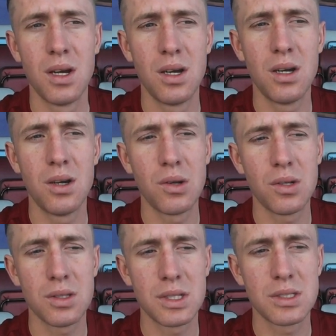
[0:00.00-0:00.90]

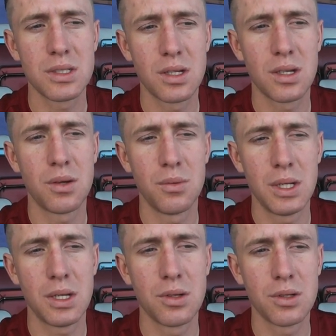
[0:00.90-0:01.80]
Holland is a
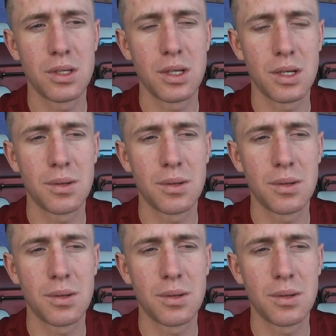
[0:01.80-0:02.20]
really good